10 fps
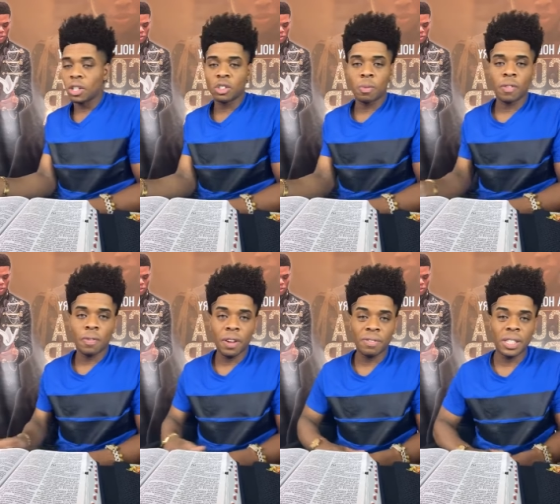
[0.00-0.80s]
Verse
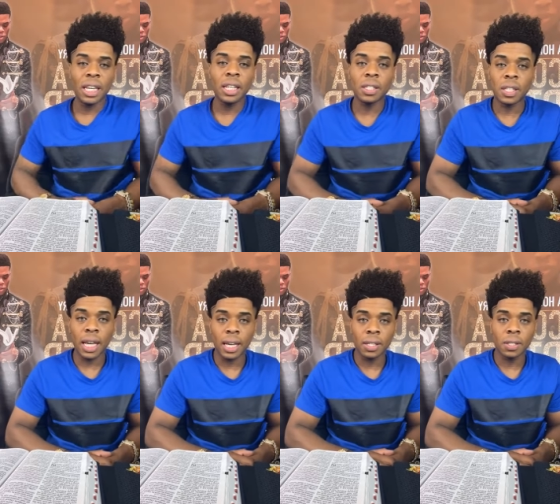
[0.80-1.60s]
15
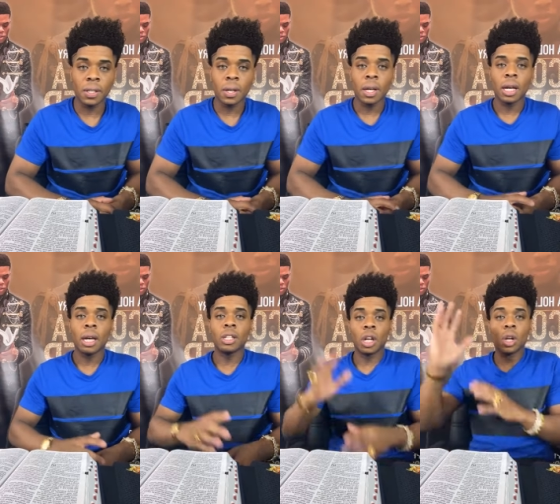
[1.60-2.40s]
says,
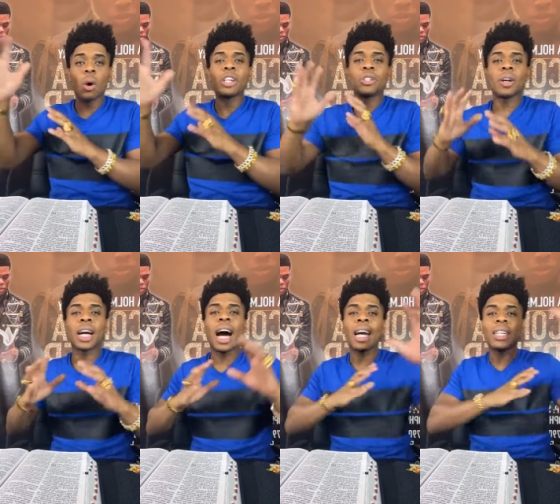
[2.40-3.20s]
The Lord your
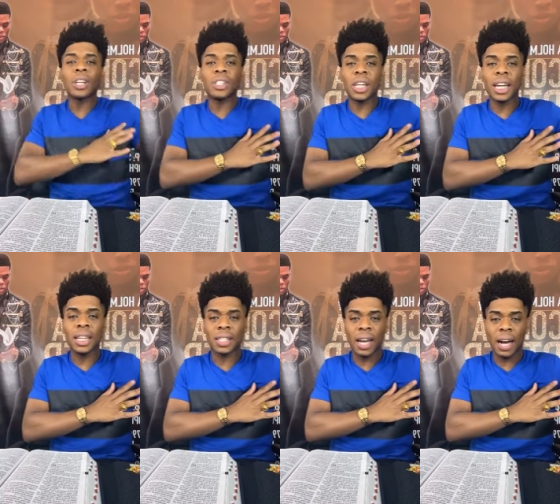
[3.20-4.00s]
God is a
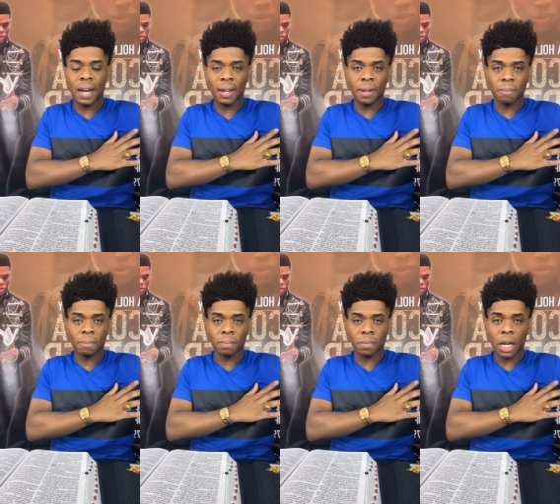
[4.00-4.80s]
jealous God
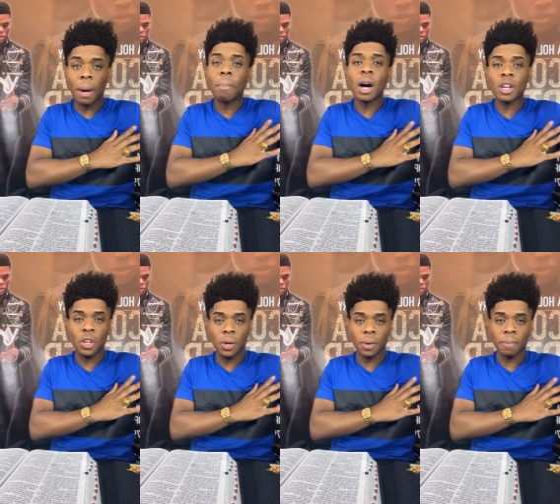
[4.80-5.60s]

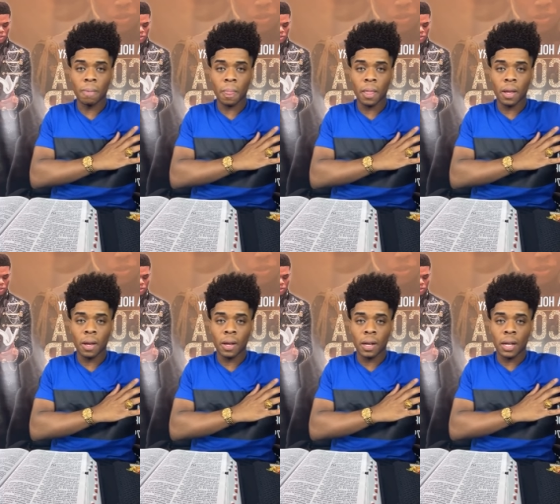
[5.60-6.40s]
among you,
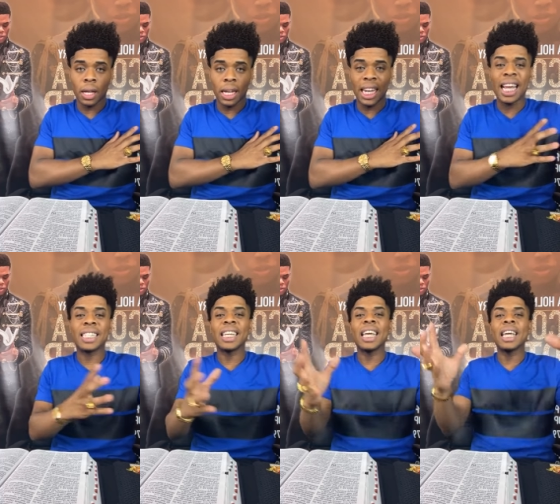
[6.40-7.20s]

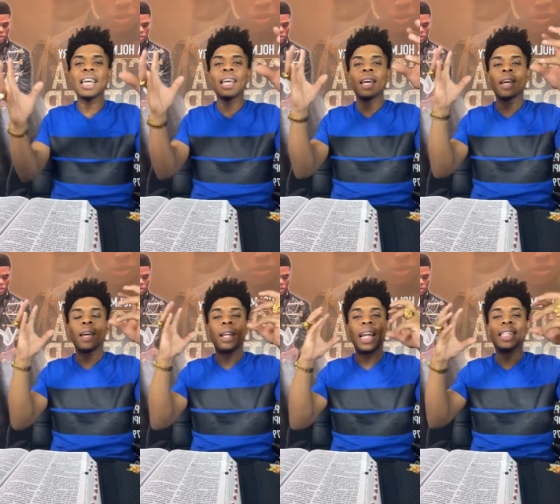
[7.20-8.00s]
lest he
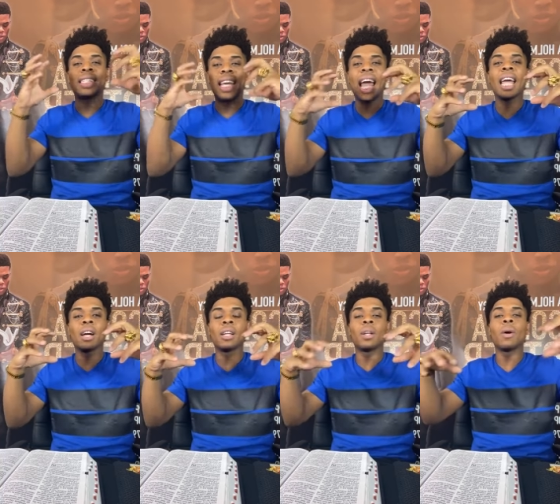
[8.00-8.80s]
lest the
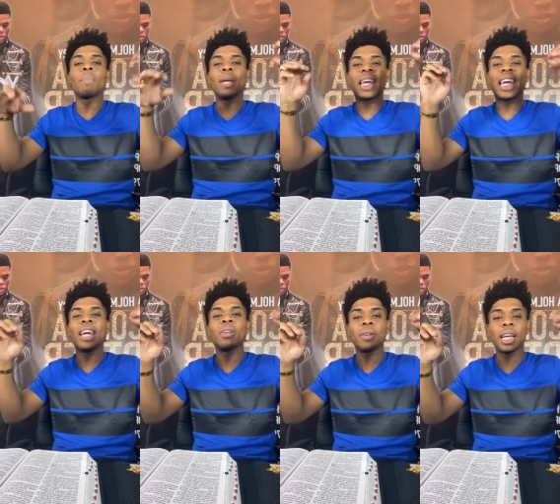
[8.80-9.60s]
anger of the Lord be
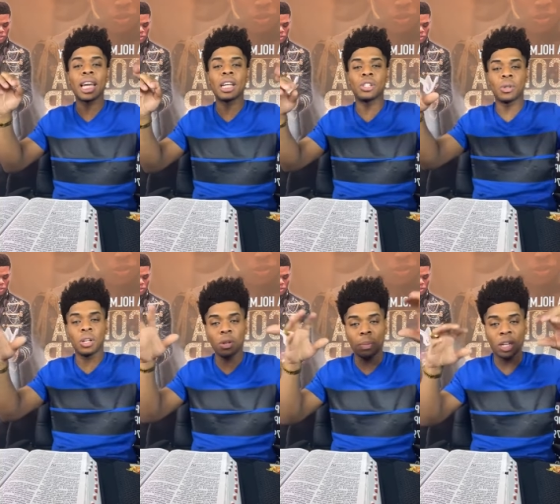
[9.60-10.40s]
kindled against
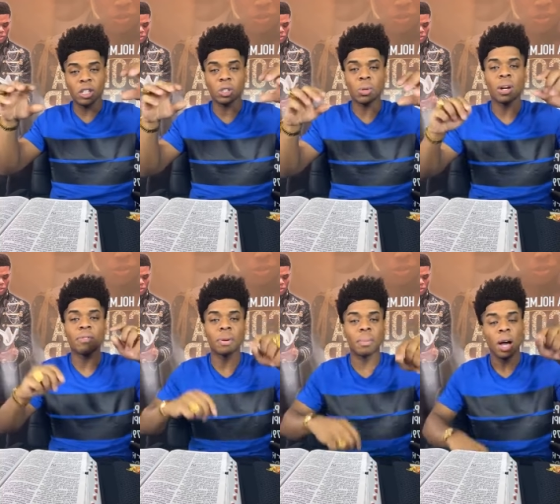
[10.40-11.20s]
you and you be
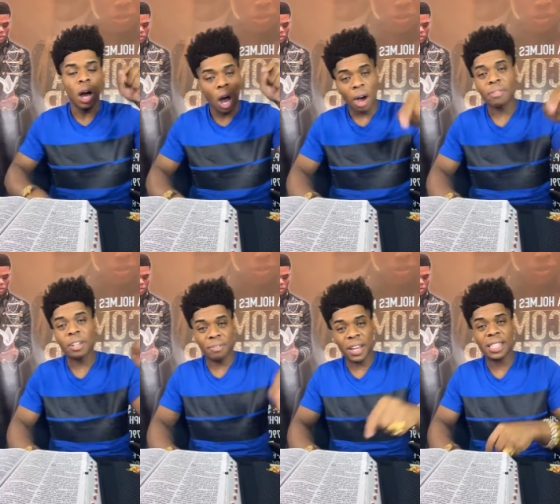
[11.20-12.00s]
destroyed from
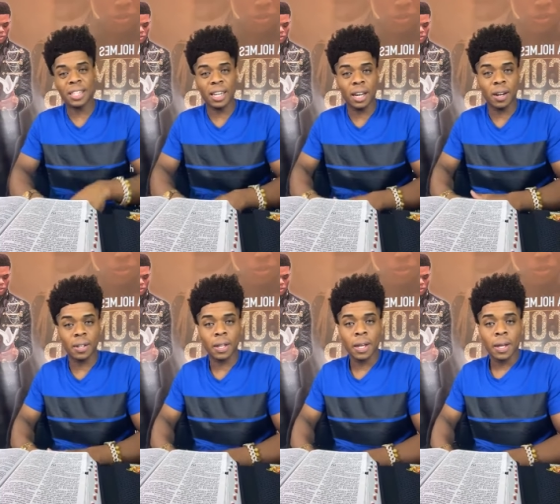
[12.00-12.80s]
off the face of the
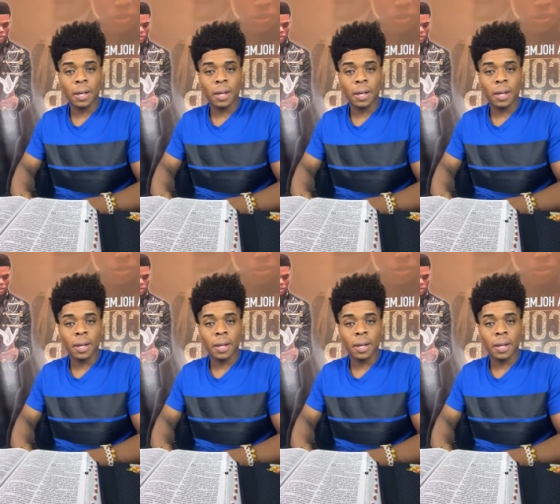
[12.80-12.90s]
earth.